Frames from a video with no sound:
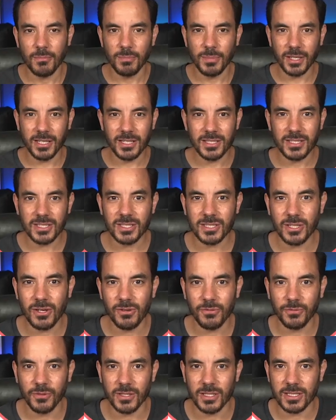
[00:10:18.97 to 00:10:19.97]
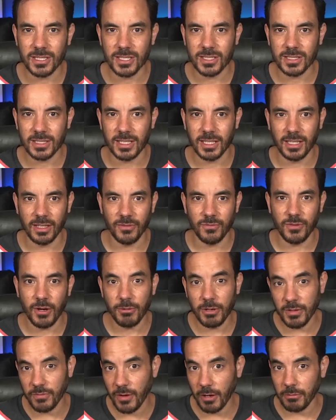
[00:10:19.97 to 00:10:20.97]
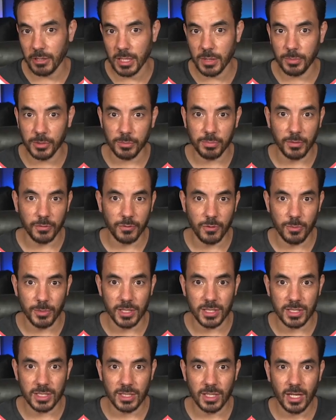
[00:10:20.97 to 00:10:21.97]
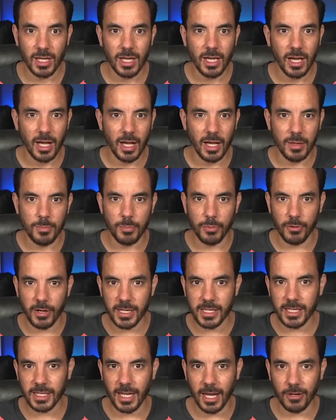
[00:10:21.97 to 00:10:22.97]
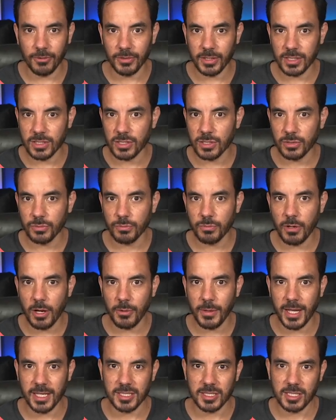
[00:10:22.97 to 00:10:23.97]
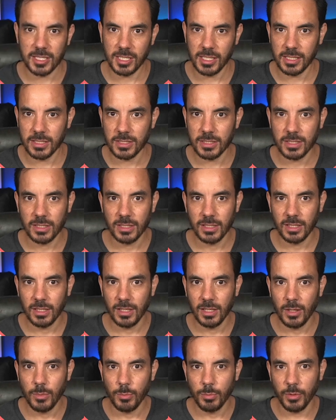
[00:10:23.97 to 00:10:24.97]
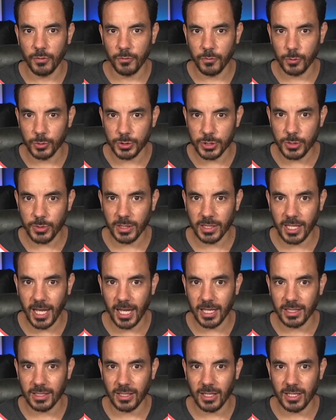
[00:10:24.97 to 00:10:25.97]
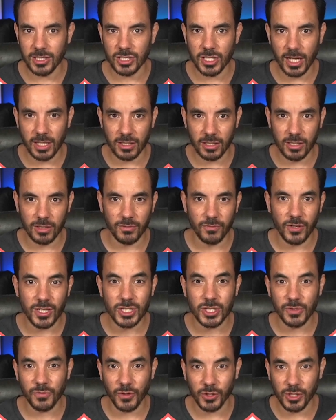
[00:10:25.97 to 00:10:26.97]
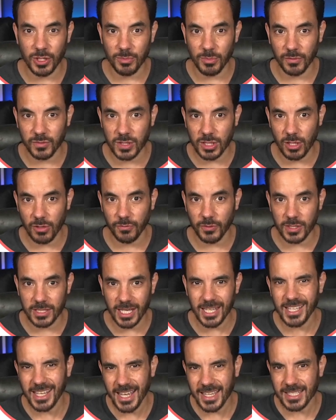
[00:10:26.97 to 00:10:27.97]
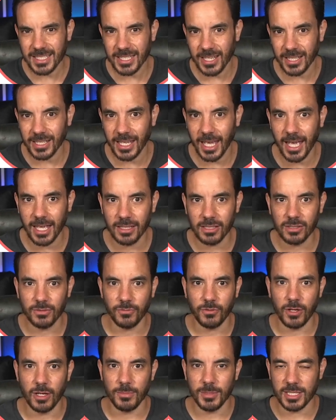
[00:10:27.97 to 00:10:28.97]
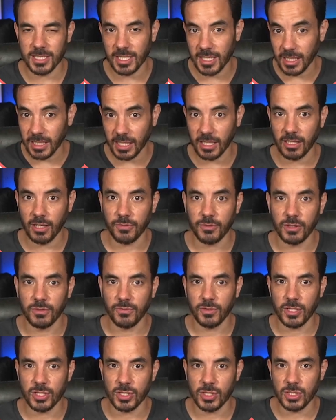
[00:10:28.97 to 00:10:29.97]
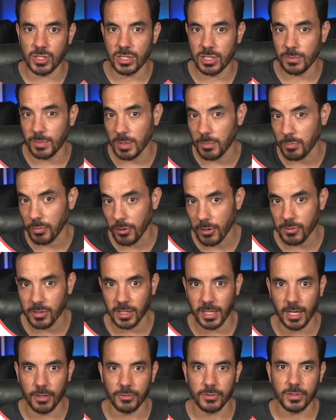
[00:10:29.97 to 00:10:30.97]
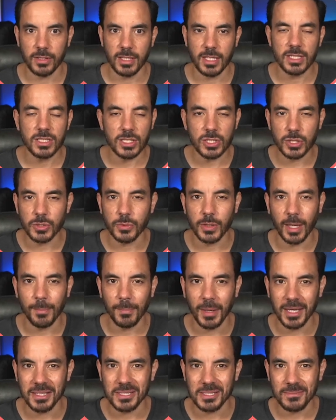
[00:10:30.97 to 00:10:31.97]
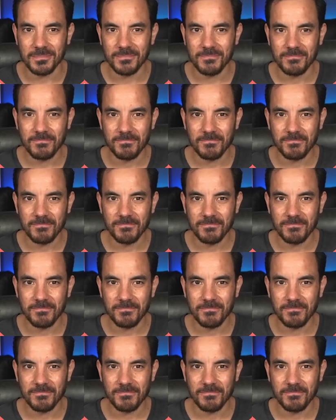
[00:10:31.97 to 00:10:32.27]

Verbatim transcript: Because sofas is getting very variable performance, I break it out into R O A S tiers. Before doing that, I check the conversion volume of sofas, and yes, I can confirm it's getting enough conversions to be broken out into two campaigns.